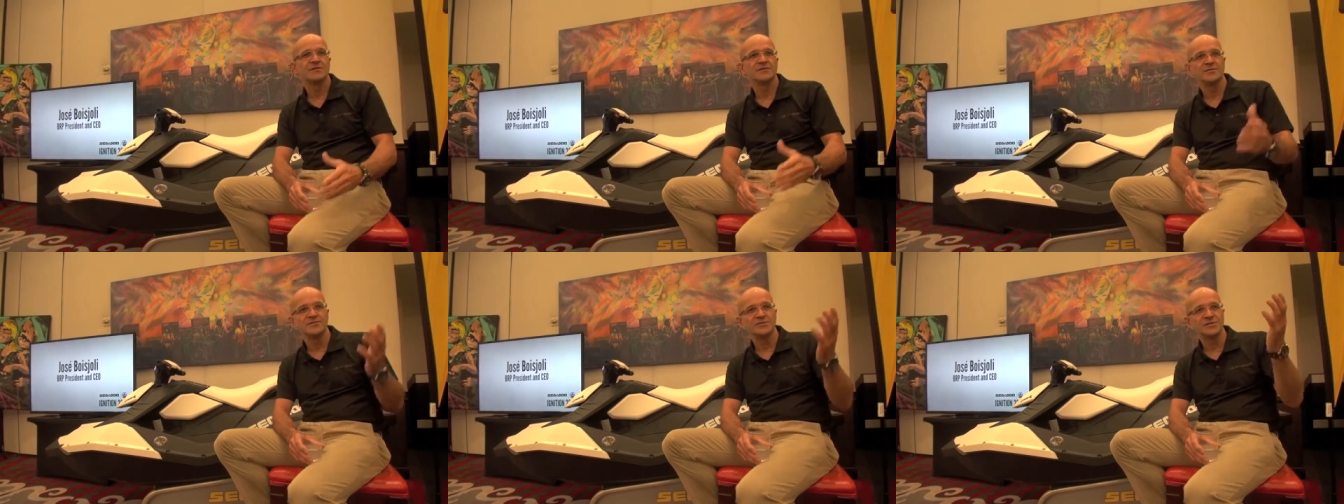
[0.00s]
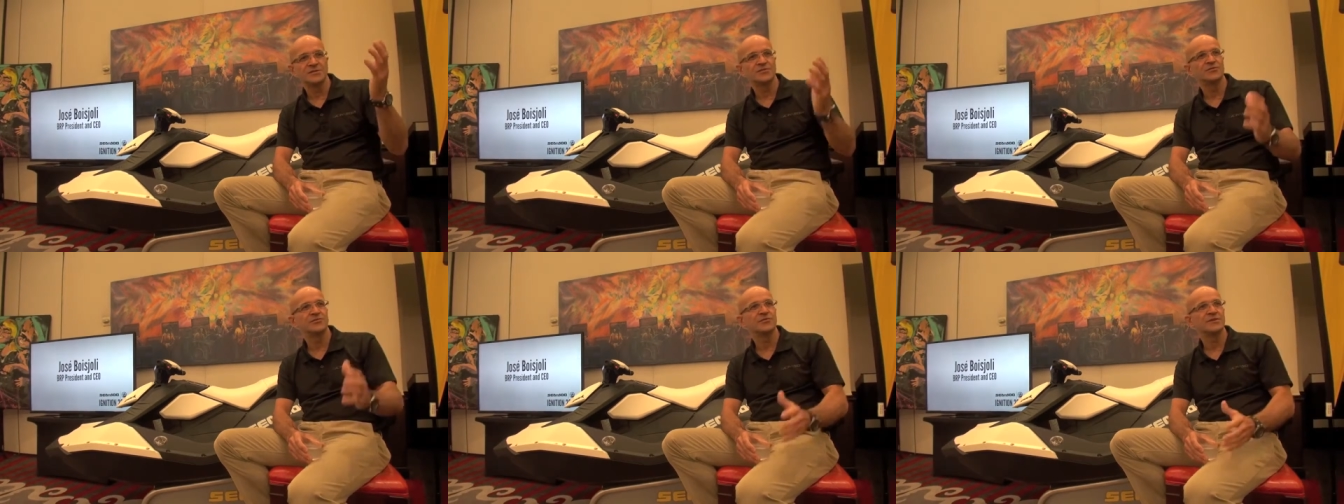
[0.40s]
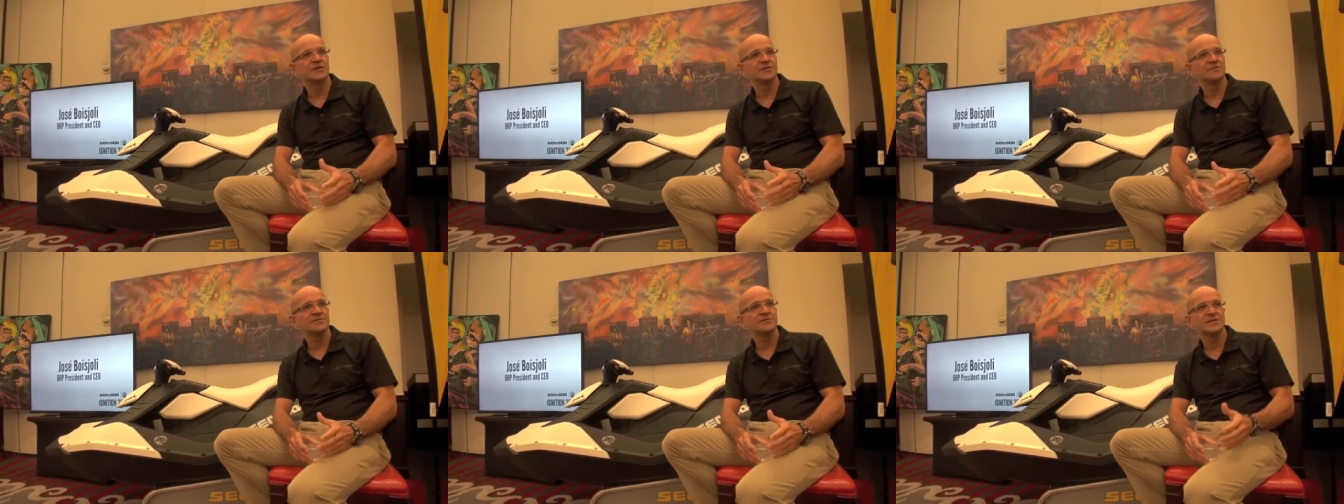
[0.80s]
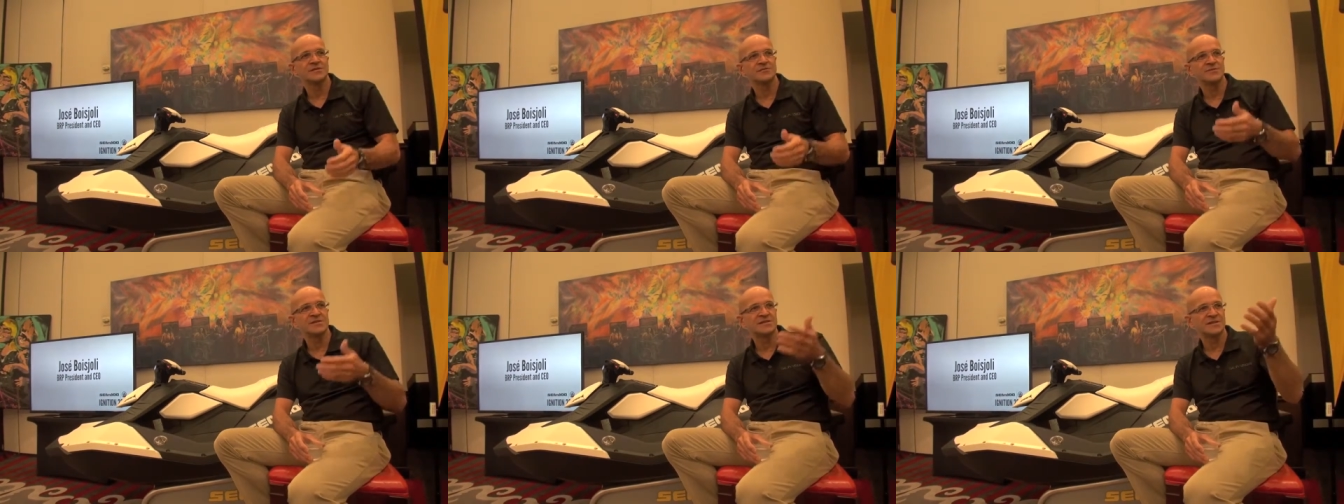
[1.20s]
use it two years
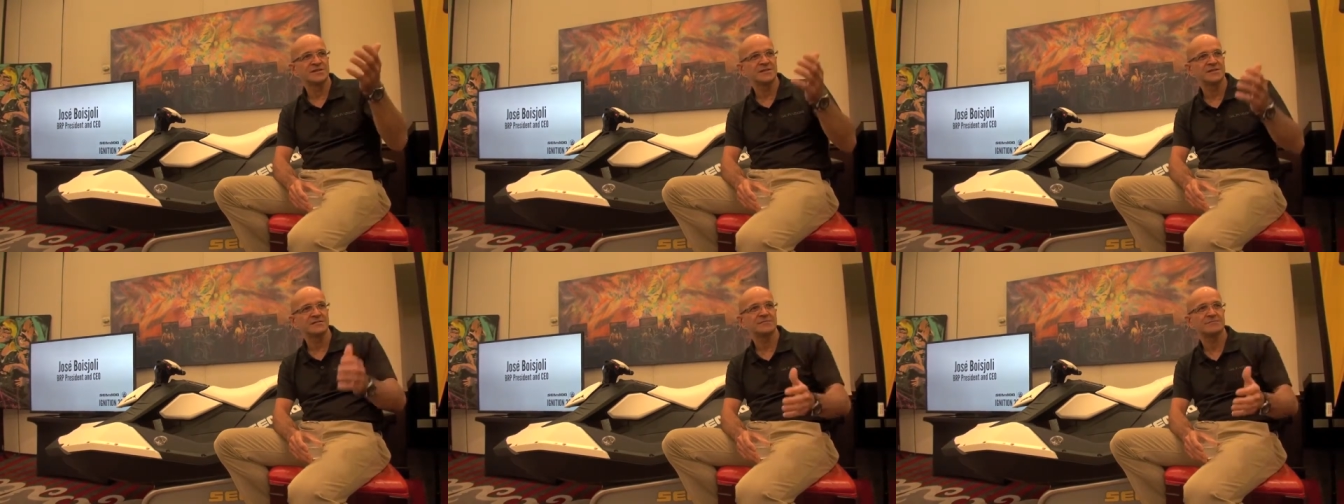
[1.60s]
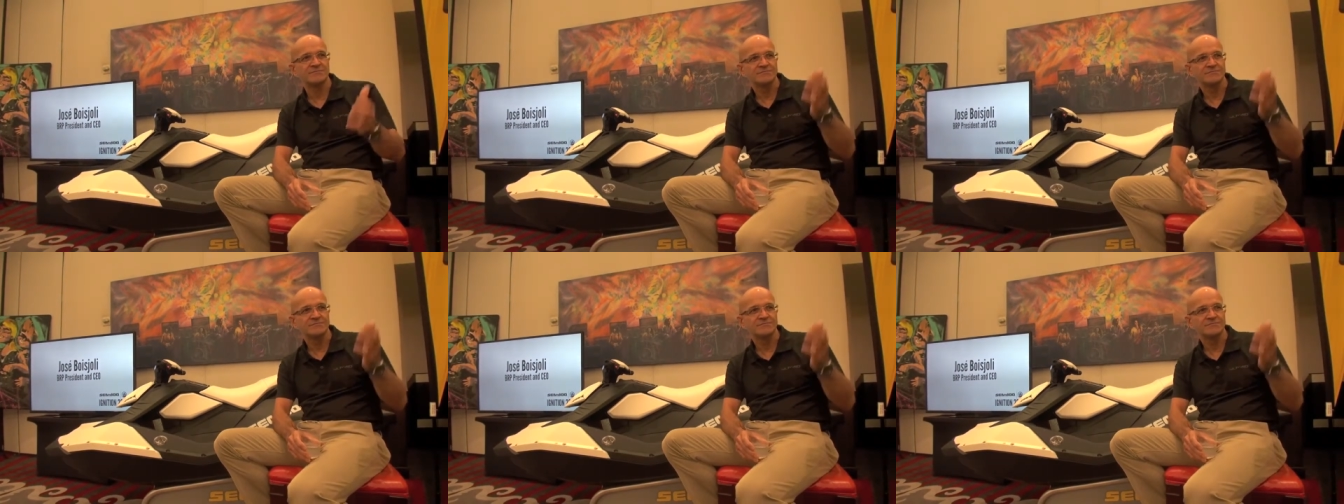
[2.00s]
and resell it,